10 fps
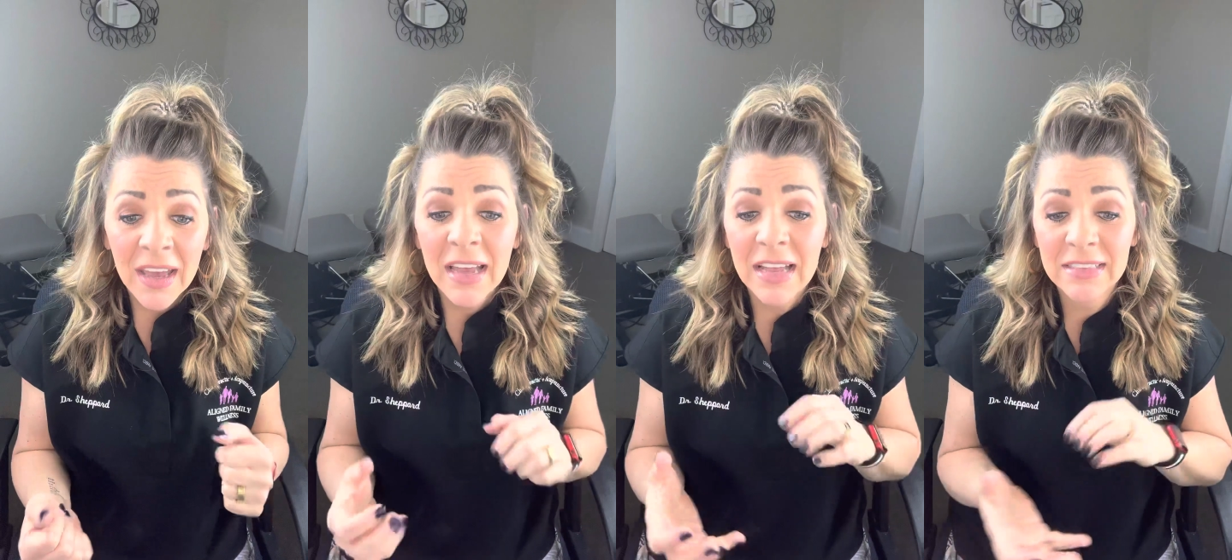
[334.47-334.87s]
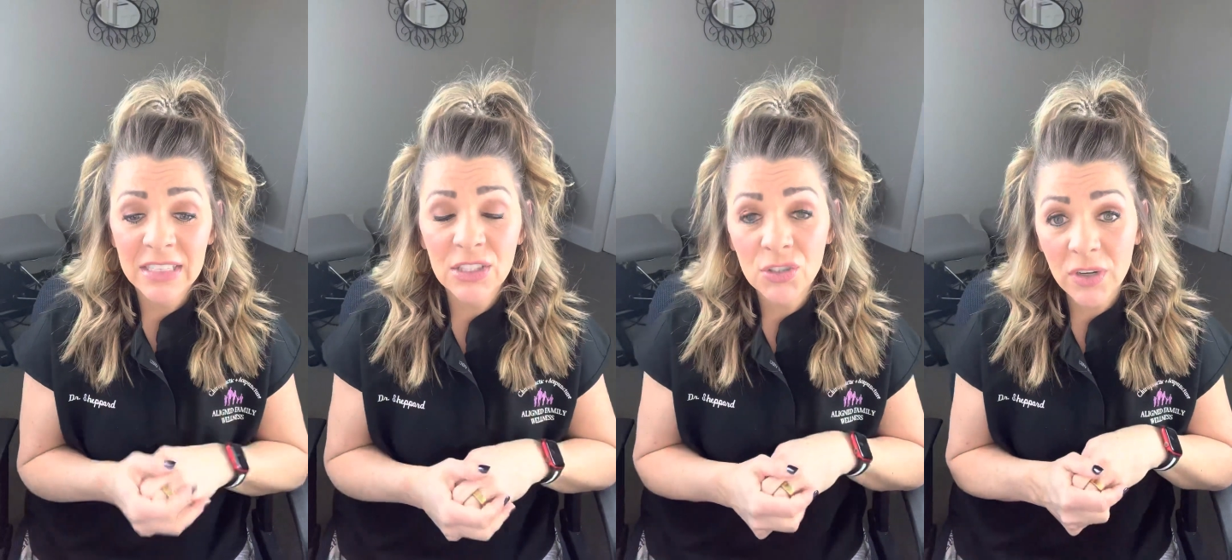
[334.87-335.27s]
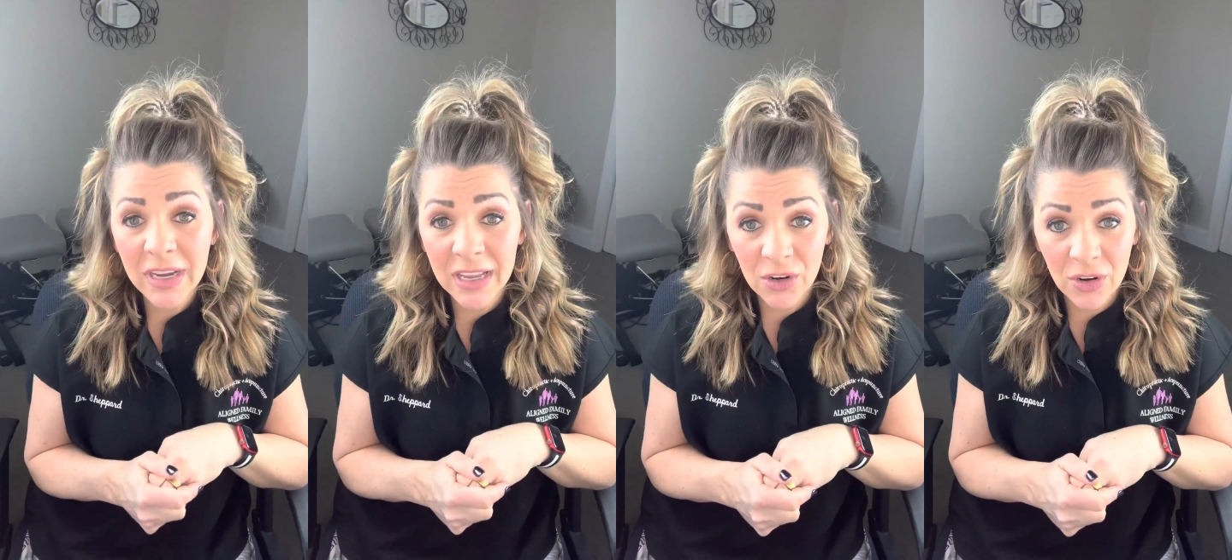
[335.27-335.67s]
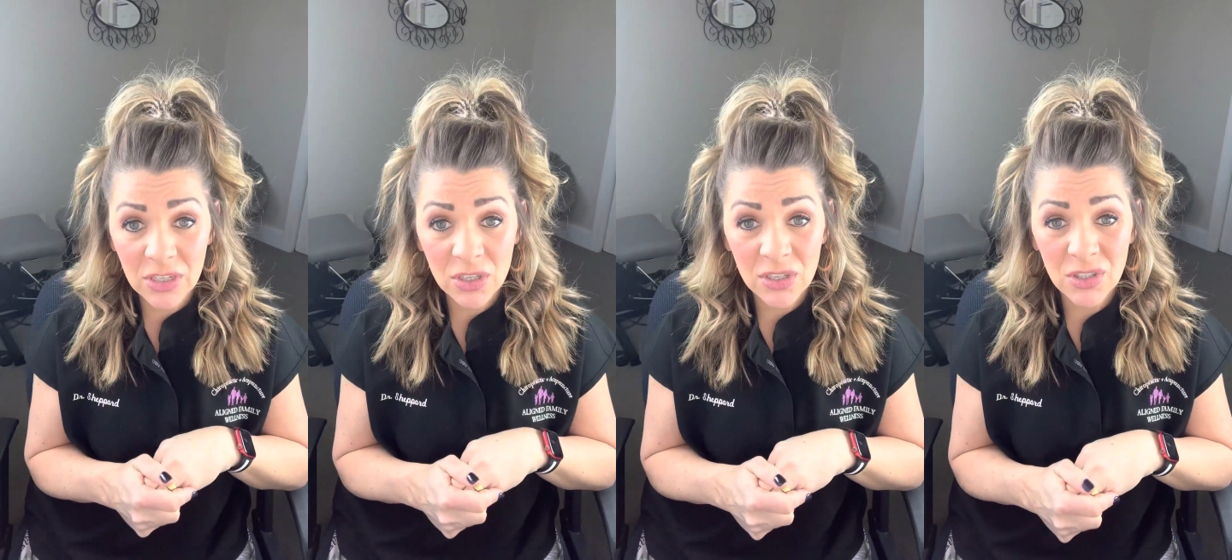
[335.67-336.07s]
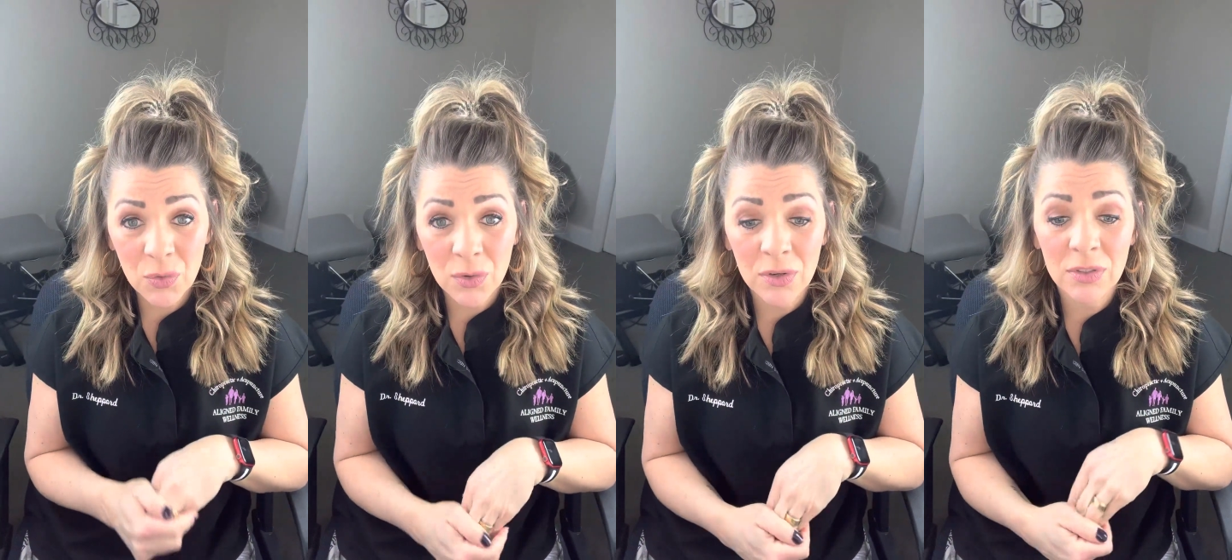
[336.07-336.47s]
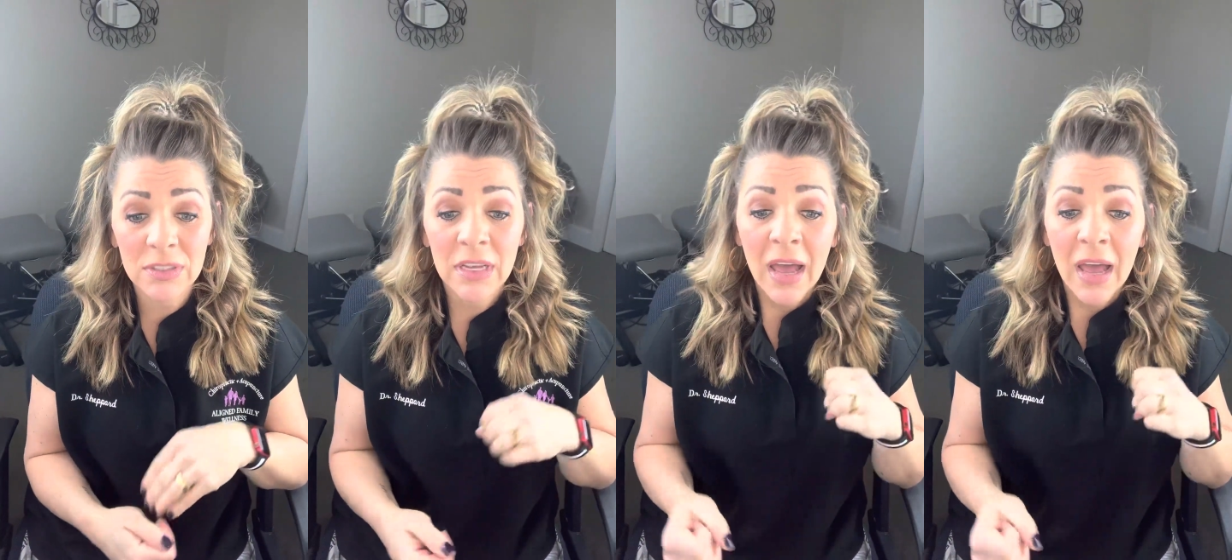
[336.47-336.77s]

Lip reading: and sensory integration disorders